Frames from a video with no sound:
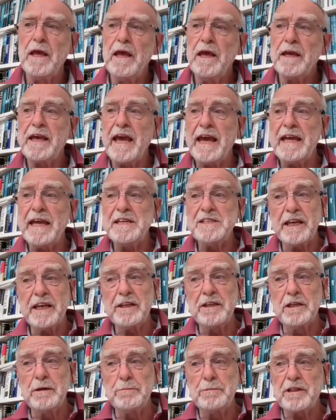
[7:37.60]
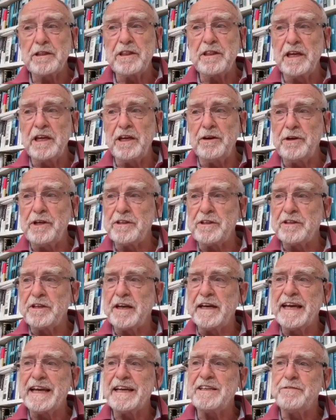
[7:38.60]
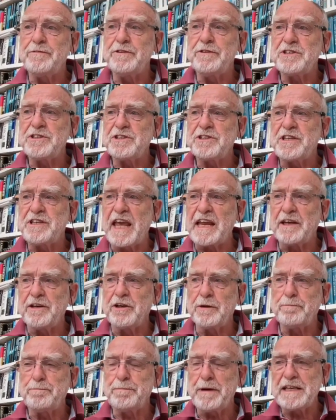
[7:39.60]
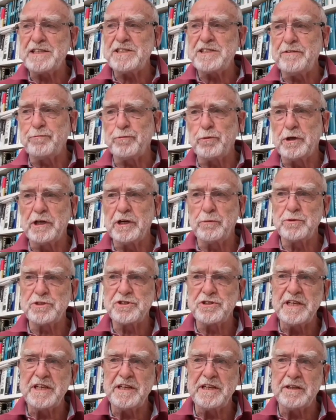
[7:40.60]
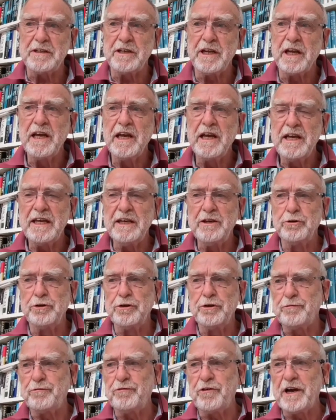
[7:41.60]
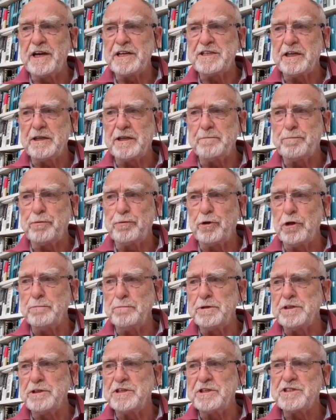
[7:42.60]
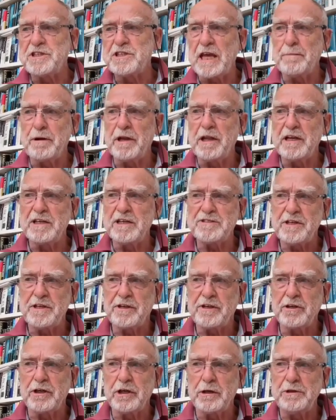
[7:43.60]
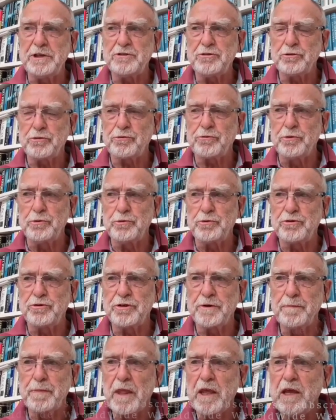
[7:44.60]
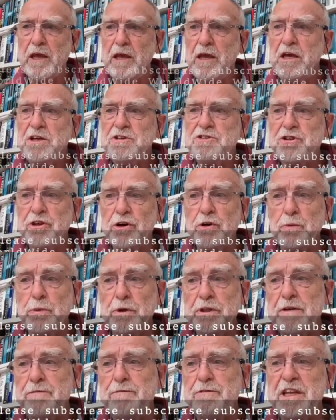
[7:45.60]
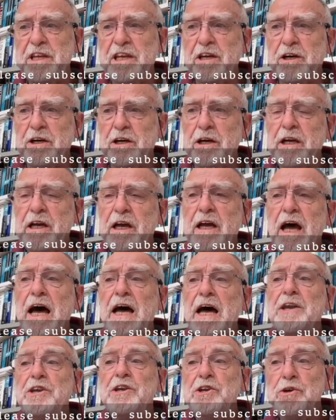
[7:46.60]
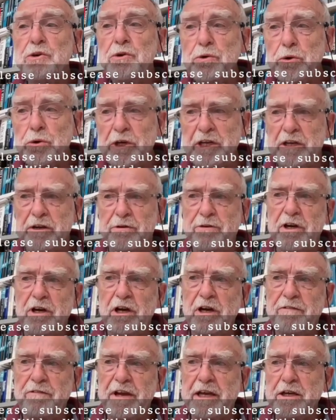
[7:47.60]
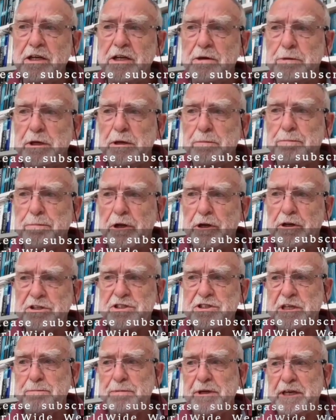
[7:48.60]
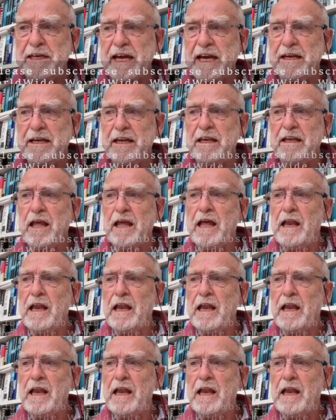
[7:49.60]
Keynes' economic theory that an activist state, not a passive one, was needed in order to fight unemployment and stabilize the economy took root. So with FDR, a new era of economic policy began.